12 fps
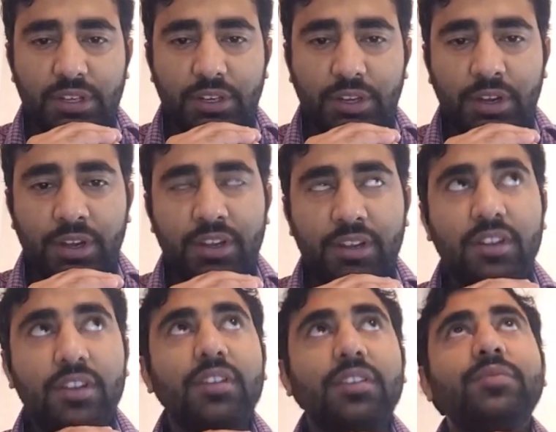And
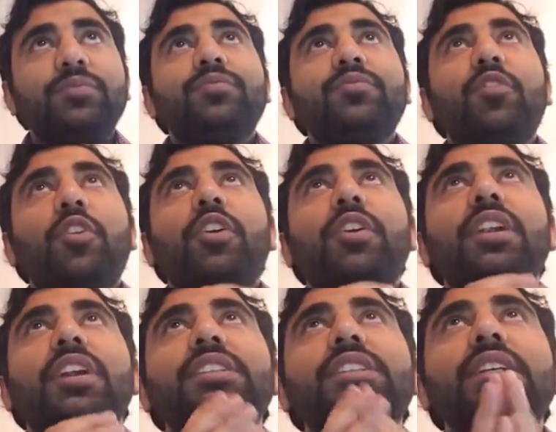uh, for
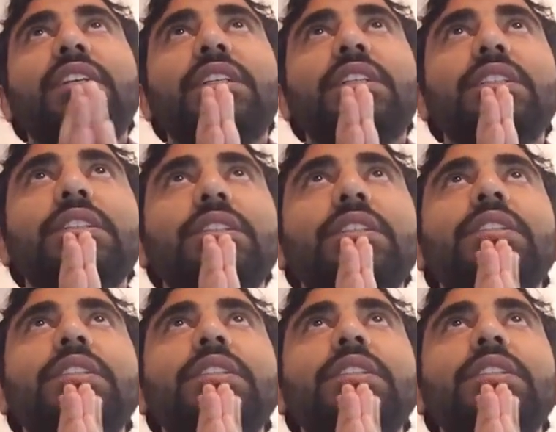electric, uh,